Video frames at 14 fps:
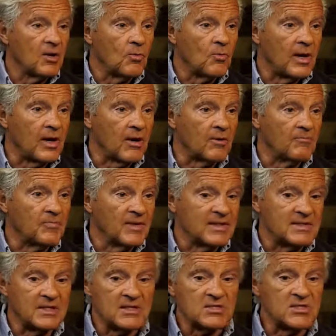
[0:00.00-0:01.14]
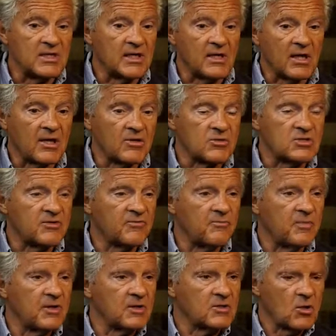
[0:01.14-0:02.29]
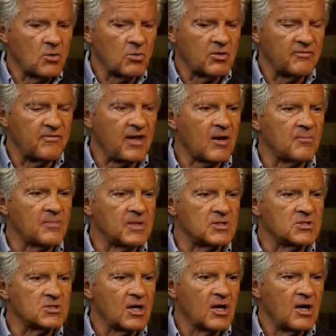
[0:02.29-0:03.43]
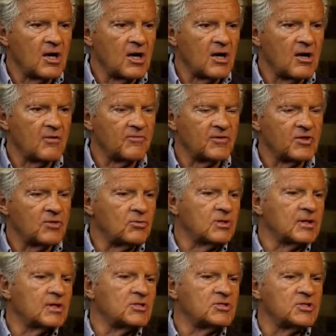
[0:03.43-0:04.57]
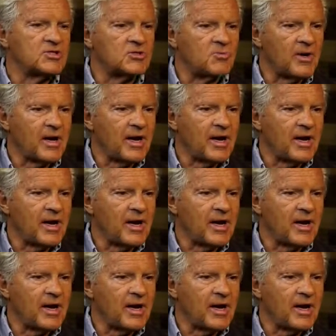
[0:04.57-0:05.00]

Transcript: where Disney and others have built whole developments of cute little gingerbread